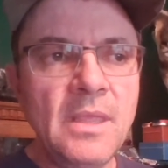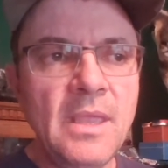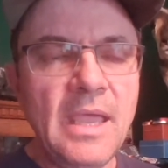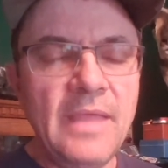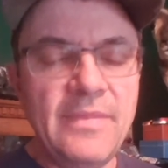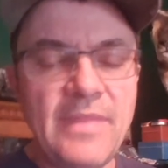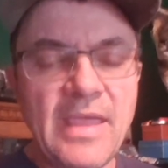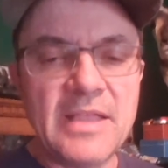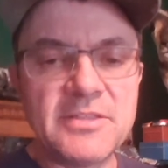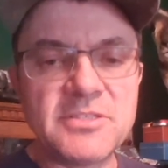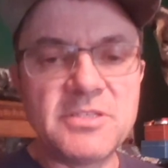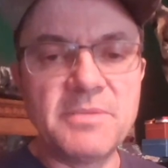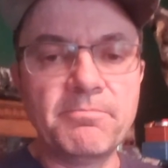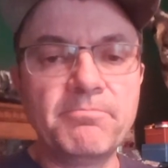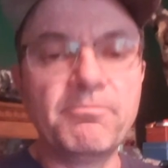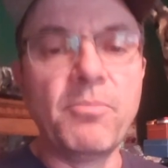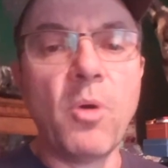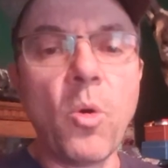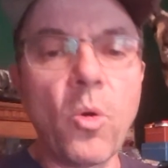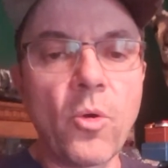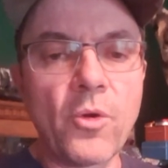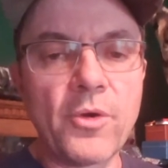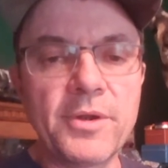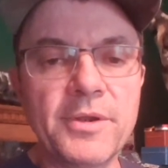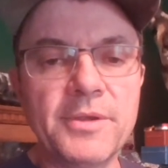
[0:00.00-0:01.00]
that's
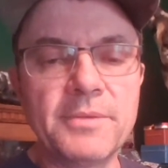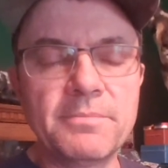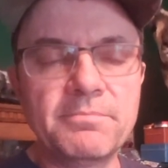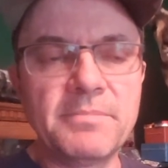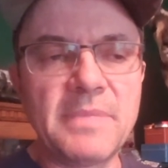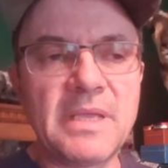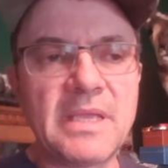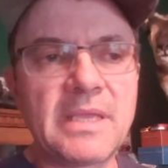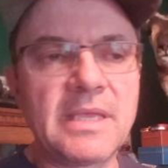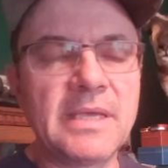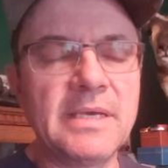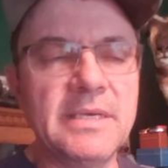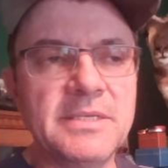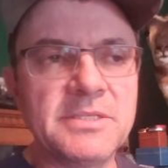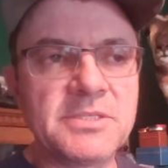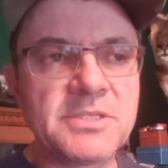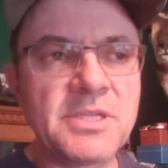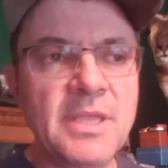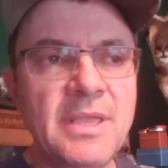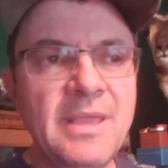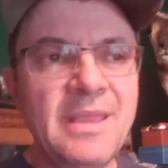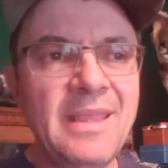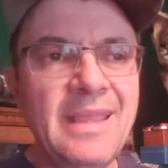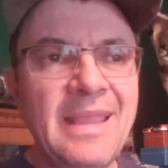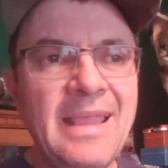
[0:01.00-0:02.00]
important because
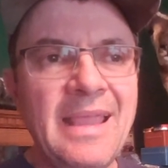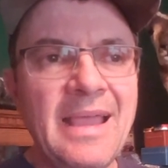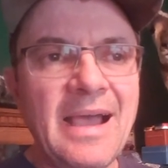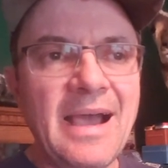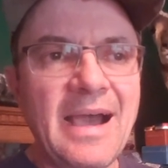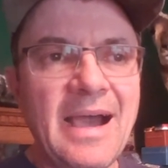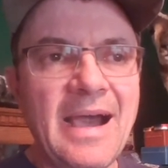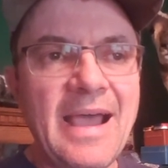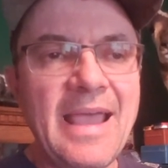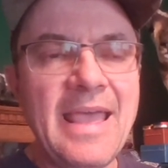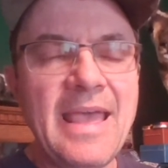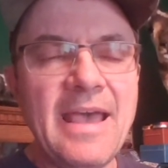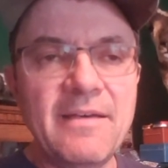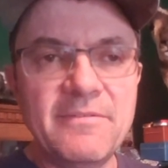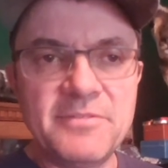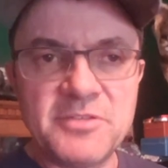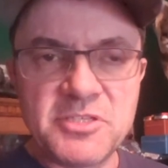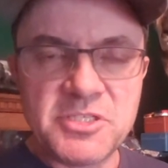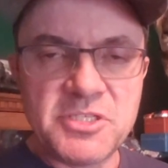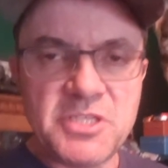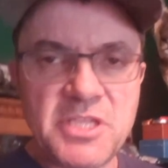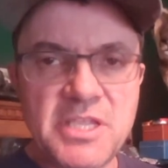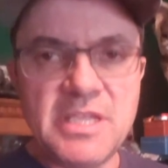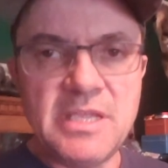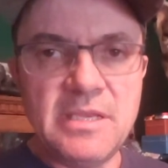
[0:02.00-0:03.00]
I have
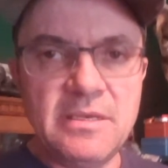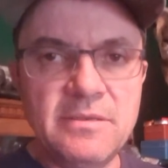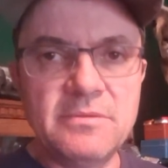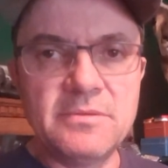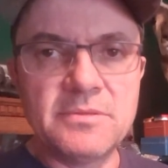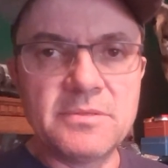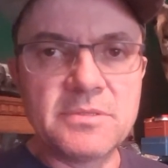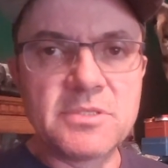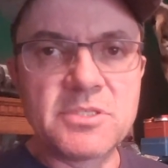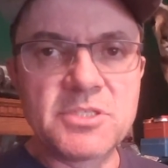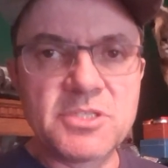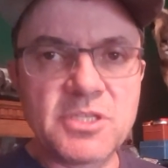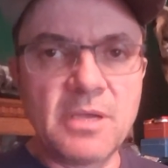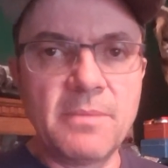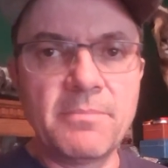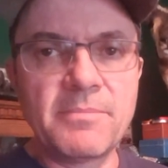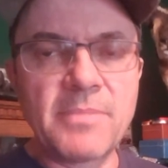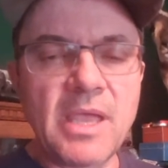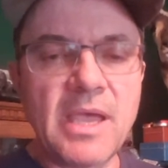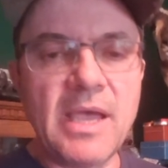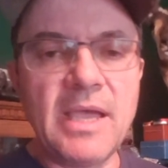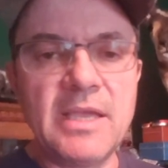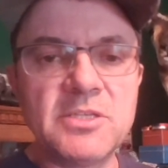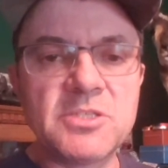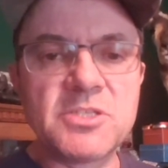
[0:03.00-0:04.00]
seen some
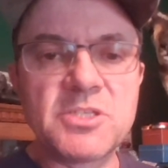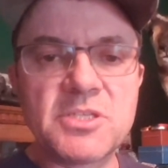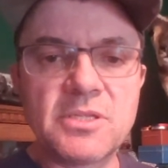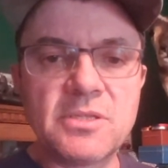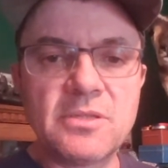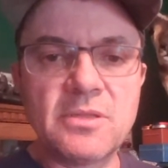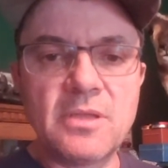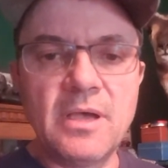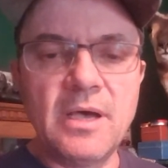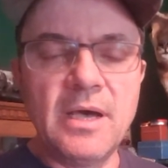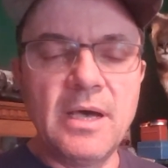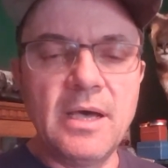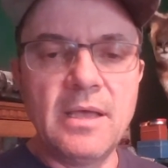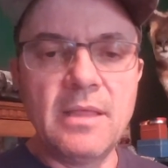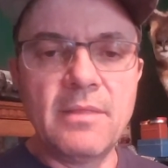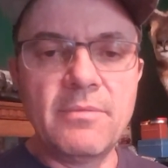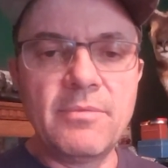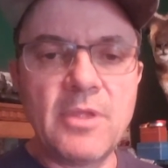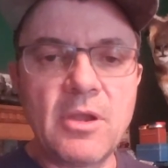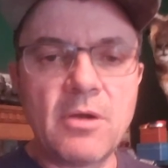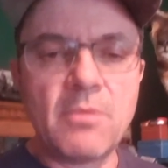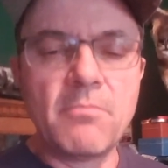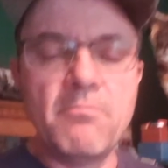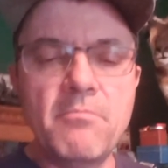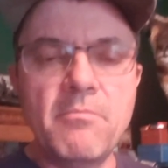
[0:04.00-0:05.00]
guys,
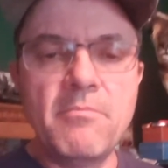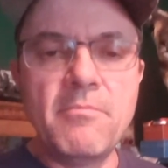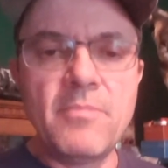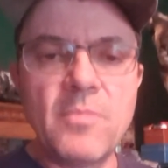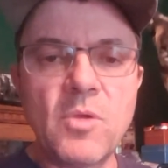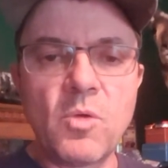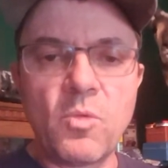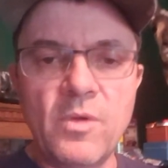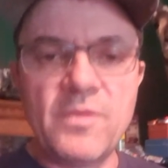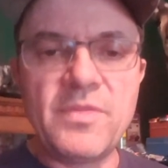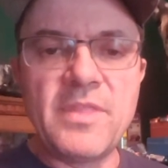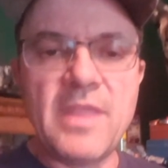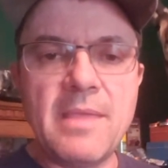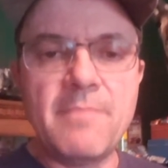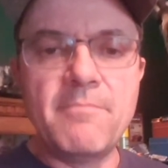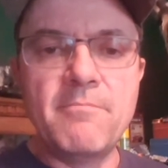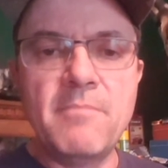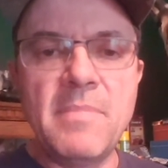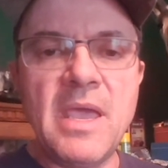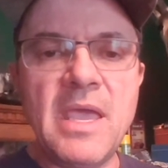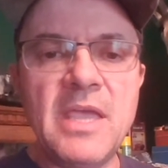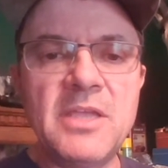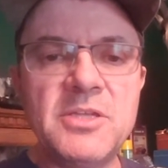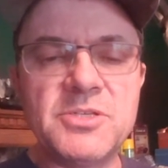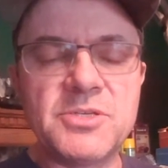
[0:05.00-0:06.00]
when they
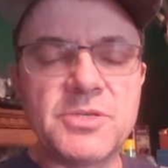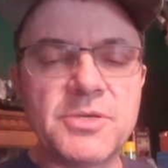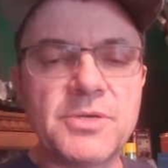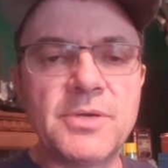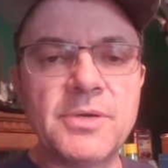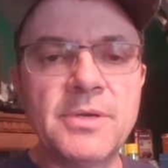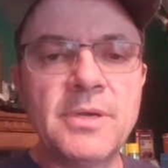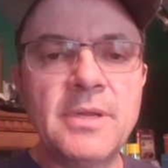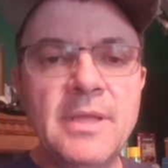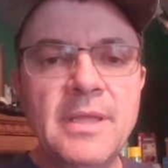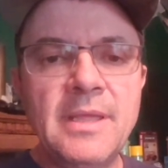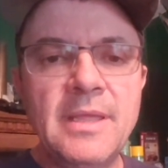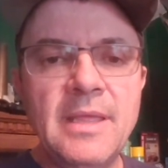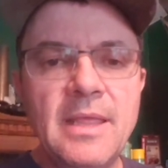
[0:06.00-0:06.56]
measure,